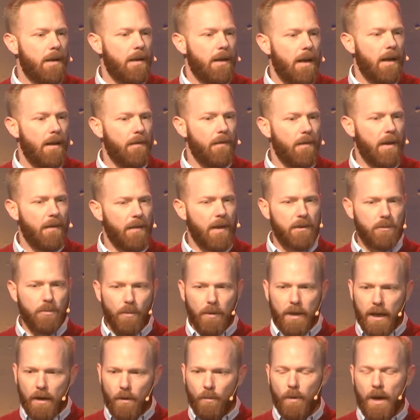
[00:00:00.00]
And that's where
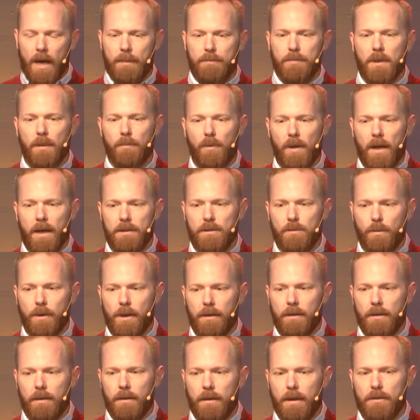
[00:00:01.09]
we kind of wrapped up last
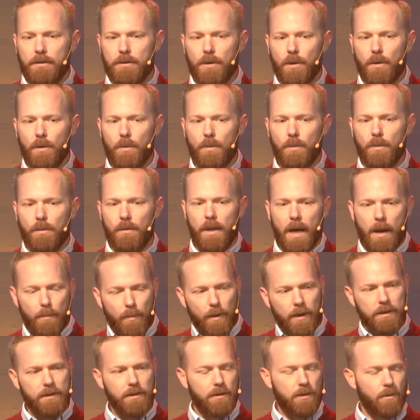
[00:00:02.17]
week. And so that
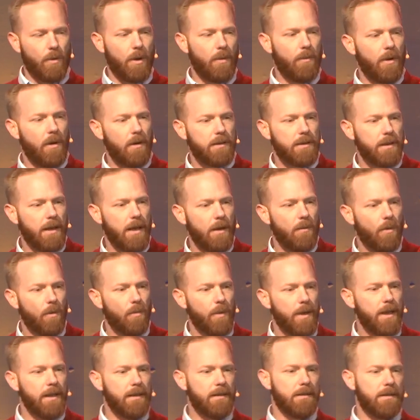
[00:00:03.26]
brings us to where we are today, where
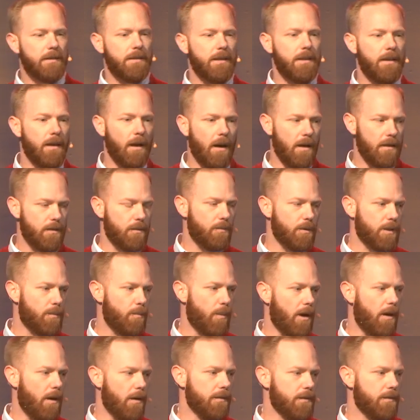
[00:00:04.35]
we get to see God's
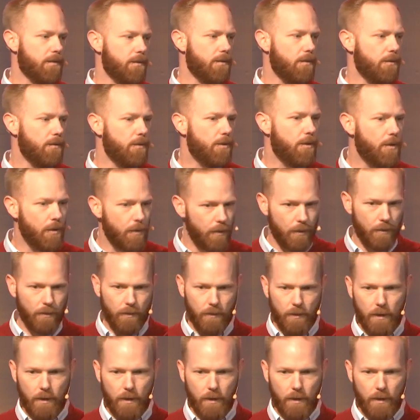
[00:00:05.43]
response to